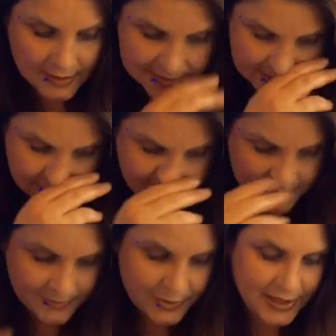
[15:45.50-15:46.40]
So
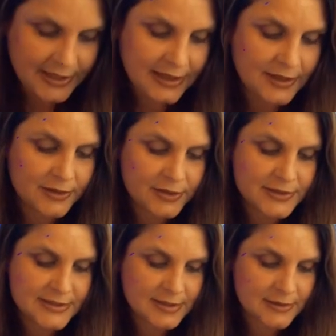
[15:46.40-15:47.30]
the Munay key
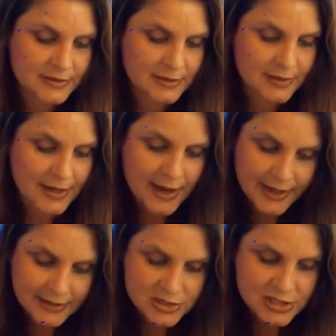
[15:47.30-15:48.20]
includes
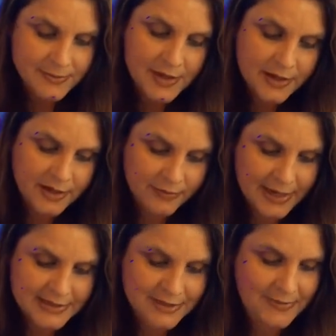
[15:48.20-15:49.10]
9 shamanic
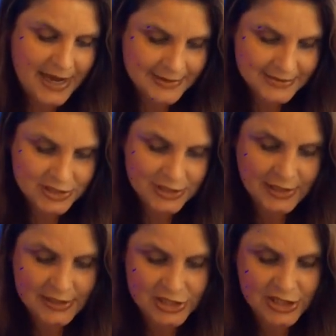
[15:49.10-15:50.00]
rites of passage
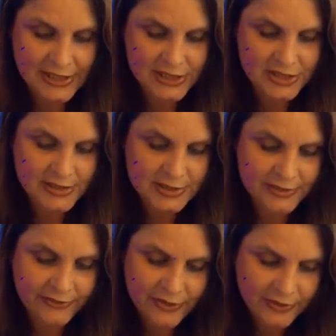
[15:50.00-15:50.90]
and initiation. So
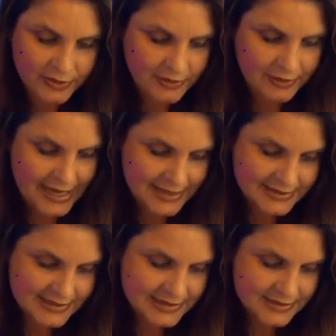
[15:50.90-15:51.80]
further
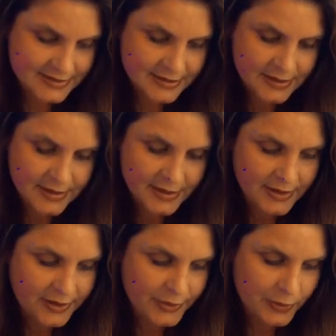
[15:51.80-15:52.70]
classes
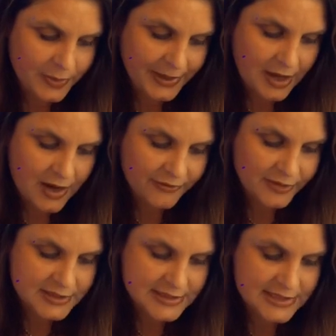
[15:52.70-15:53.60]
will be
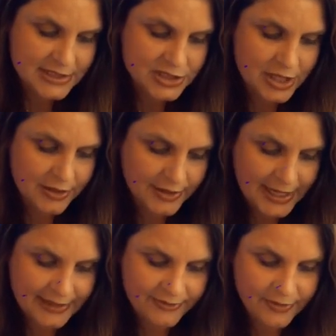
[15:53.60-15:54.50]
offered to teach all
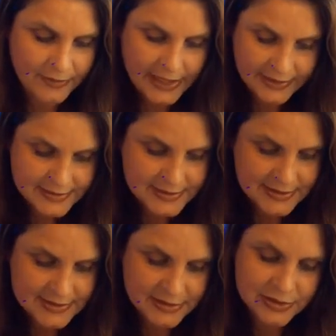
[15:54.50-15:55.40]
9 of the rites.
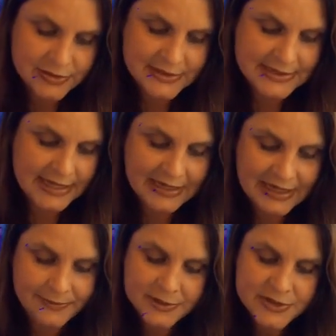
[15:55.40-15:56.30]
These include the
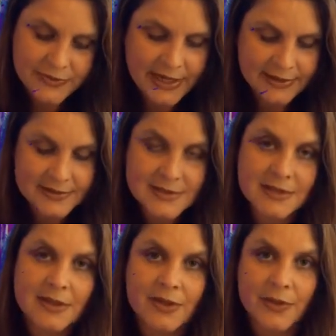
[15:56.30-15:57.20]
Daykeeper's rites,
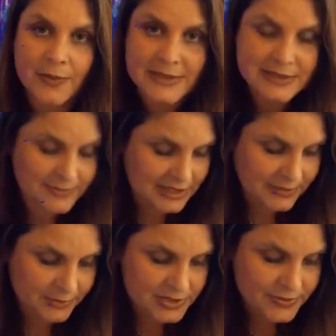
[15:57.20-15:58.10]
the Wisdom
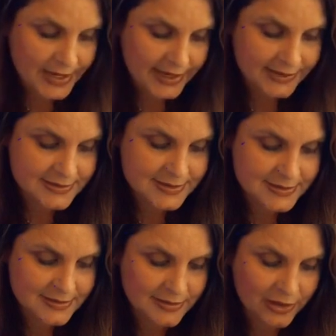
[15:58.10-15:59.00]
Keeper's
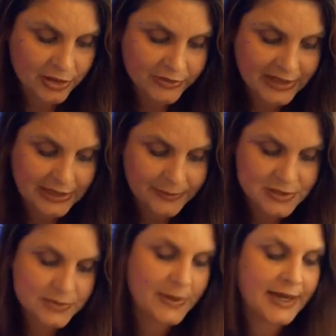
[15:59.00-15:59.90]
rites, the Earth
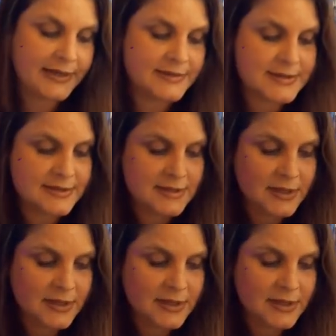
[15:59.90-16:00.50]
Keeper's rites,